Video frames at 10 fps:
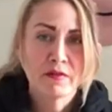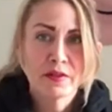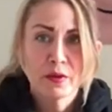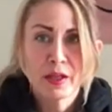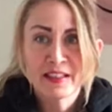
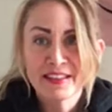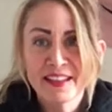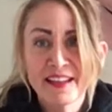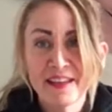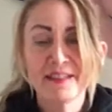So let's
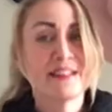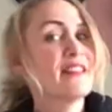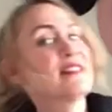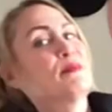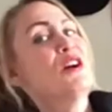dig into
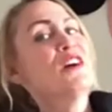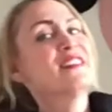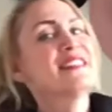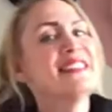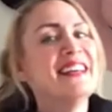this
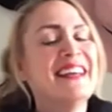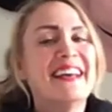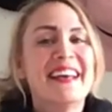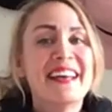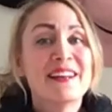box
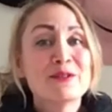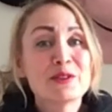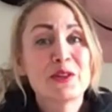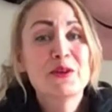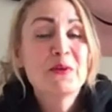and I'll
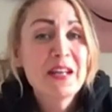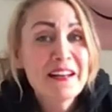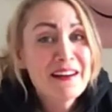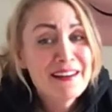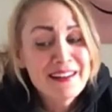show you what I
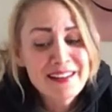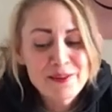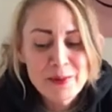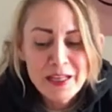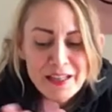got. Oh
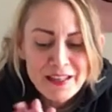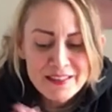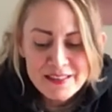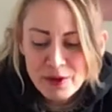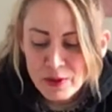my God,
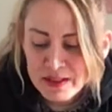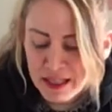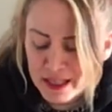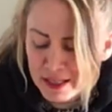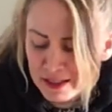so
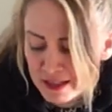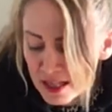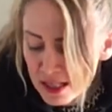exciting.